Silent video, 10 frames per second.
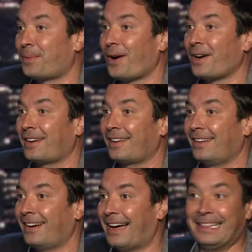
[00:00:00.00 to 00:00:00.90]
Park.
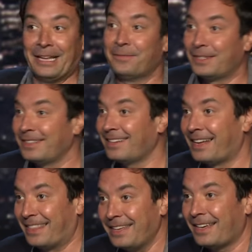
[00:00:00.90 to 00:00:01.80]
I loved it. I
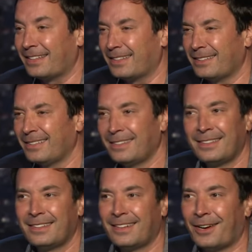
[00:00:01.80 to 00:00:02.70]
think I did.
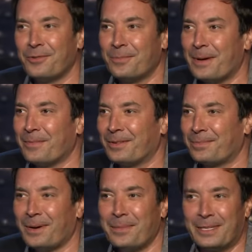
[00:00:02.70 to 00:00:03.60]
I don't even remember. It's
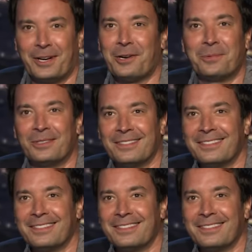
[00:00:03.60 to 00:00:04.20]
probably terrible.